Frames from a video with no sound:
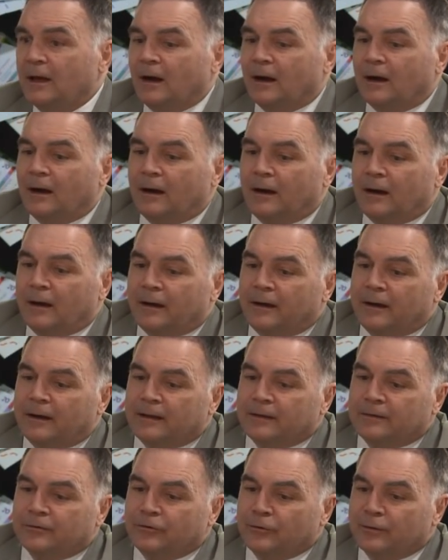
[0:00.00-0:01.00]

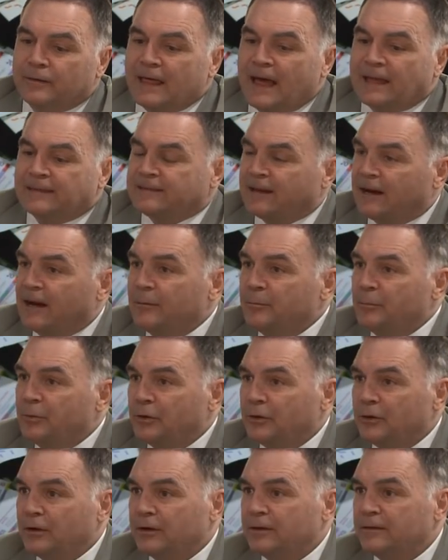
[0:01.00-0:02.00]
During that time
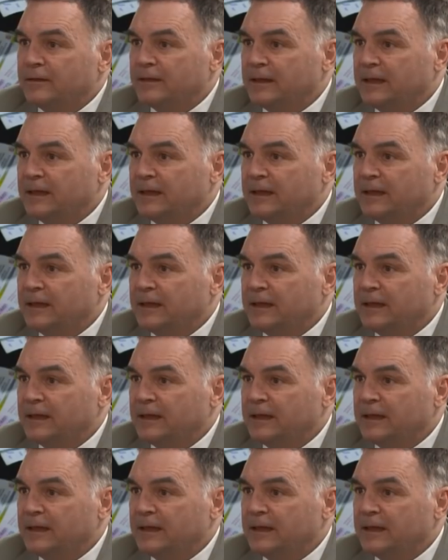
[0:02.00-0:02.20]
period,